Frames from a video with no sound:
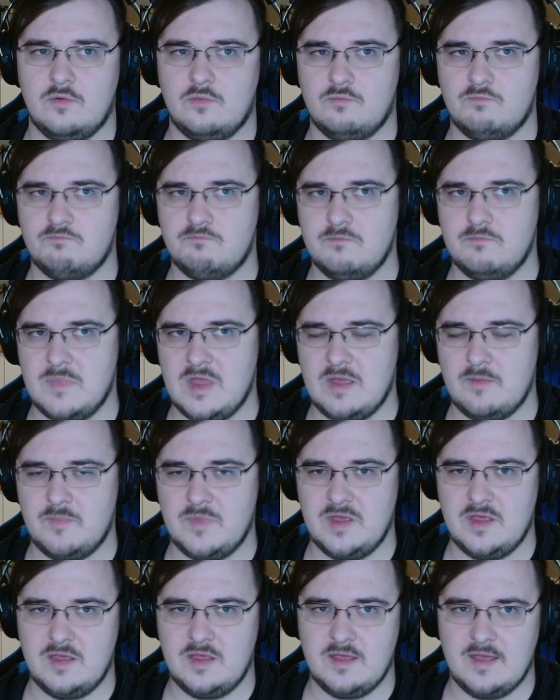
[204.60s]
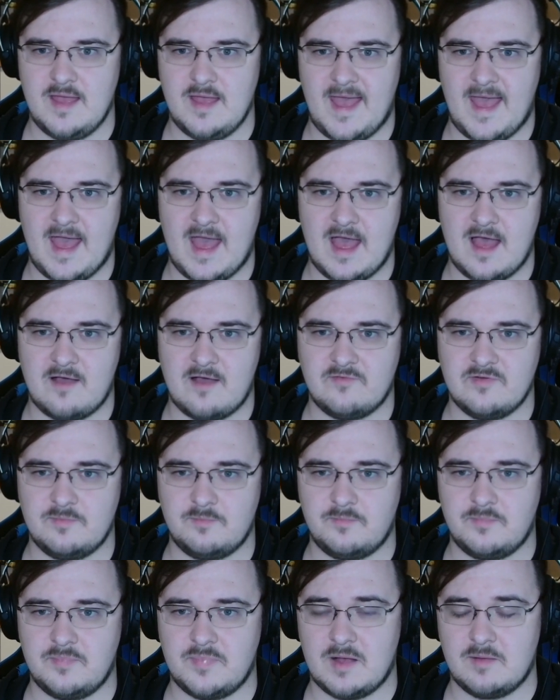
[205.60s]
maybe have a
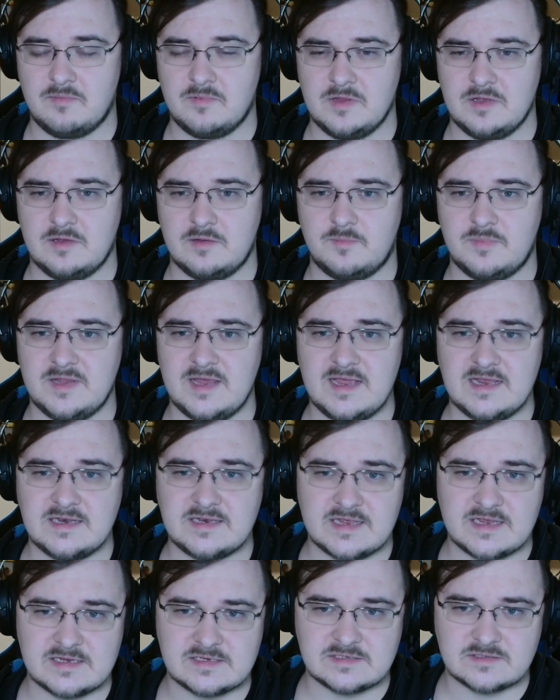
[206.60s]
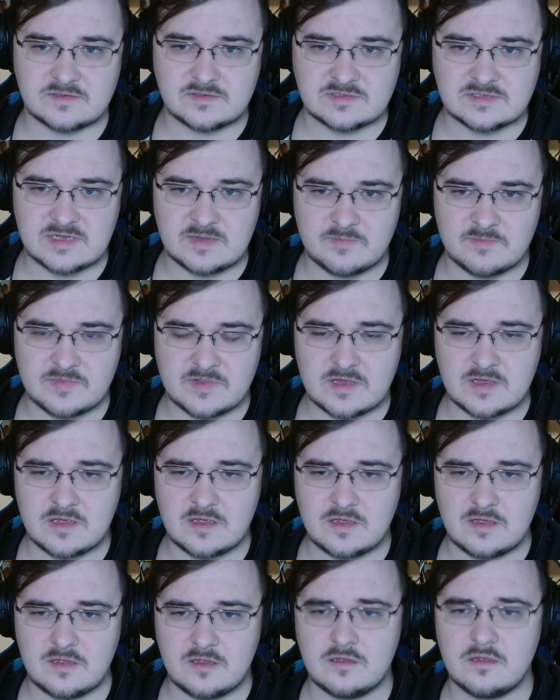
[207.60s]
public playtest or
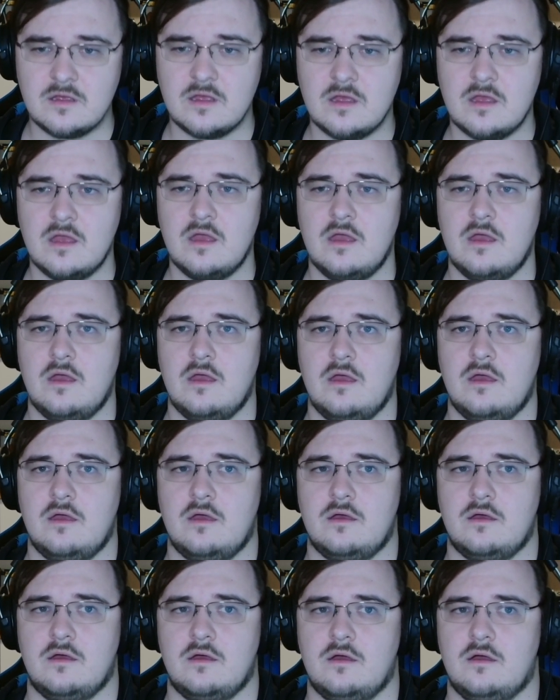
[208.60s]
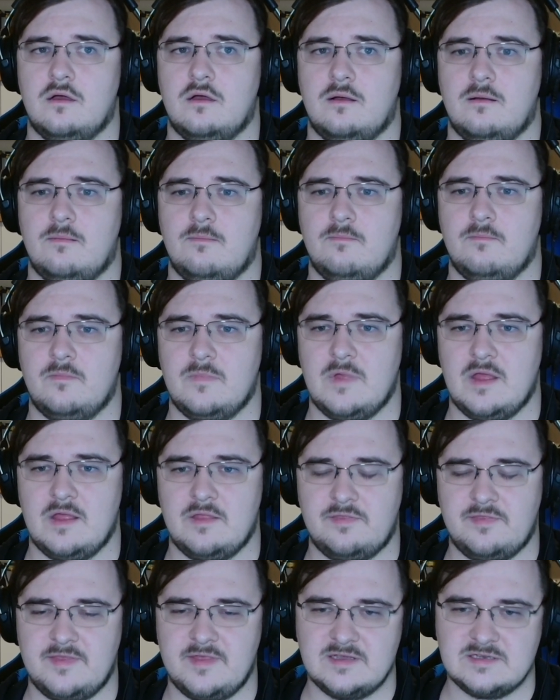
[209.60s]
something.
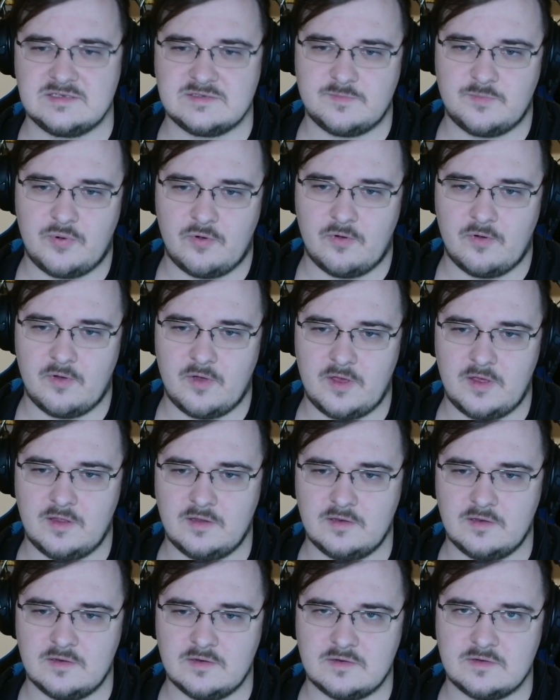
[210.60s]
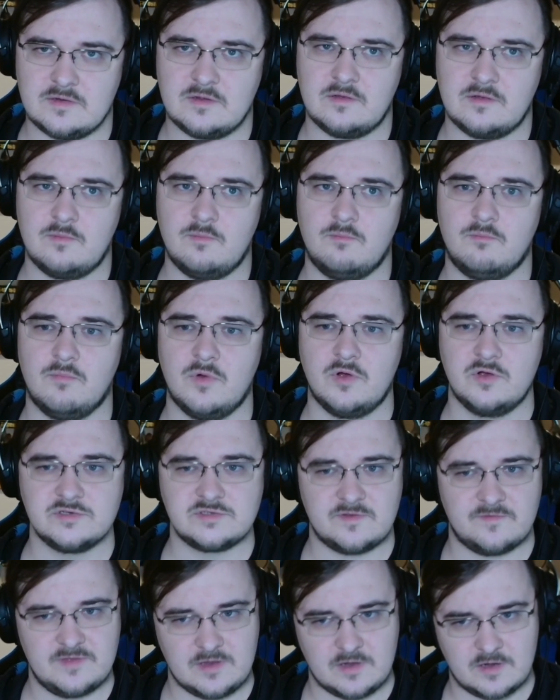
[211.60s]
At this point, most
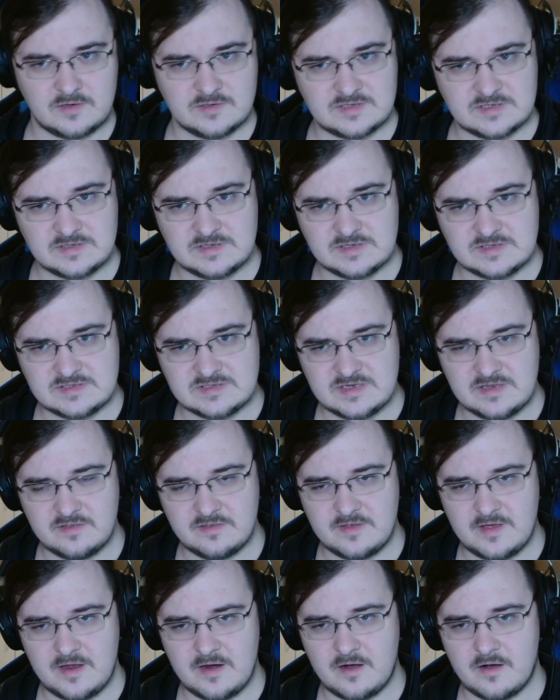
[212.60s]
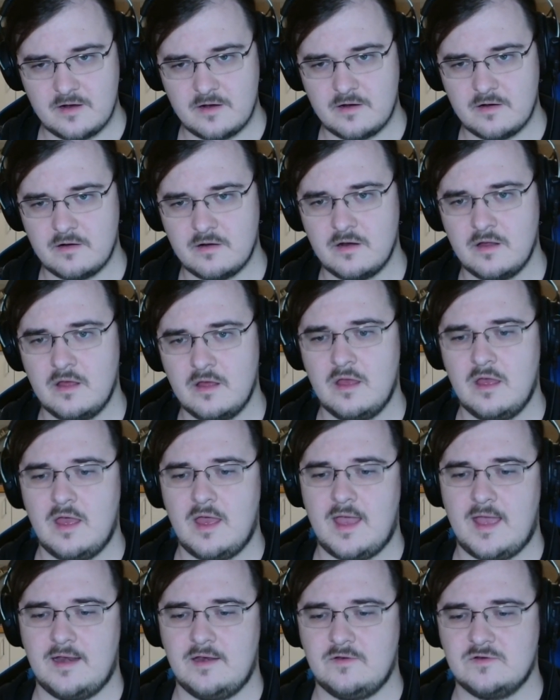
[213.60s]
of the content is in there,
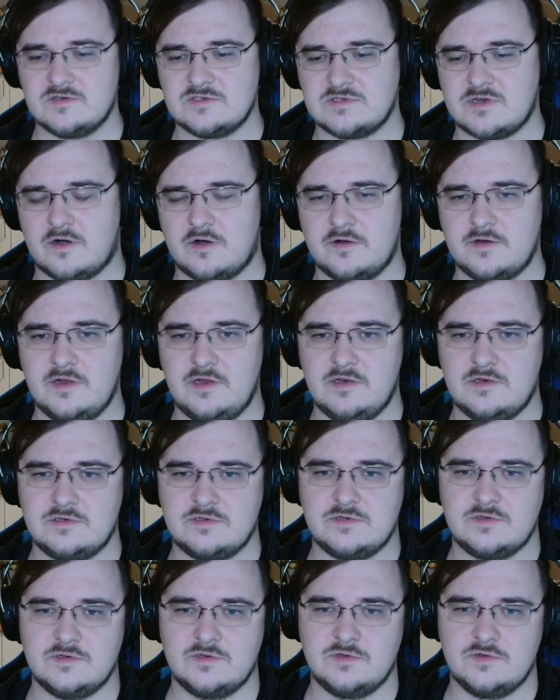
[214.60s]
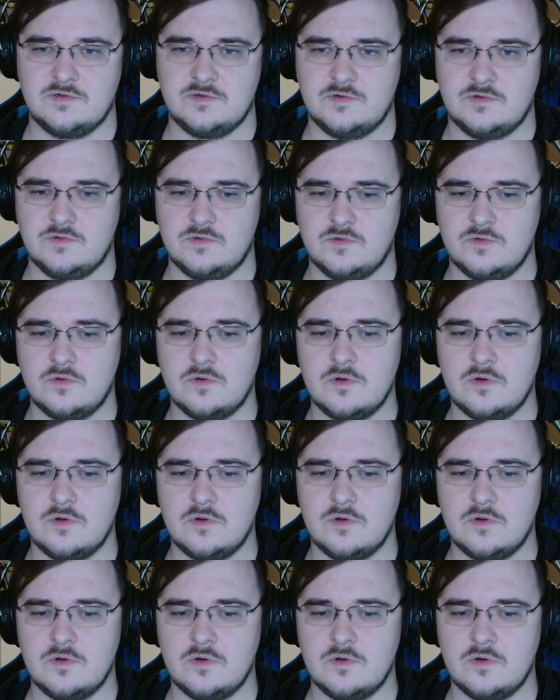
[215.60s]
and you're starting to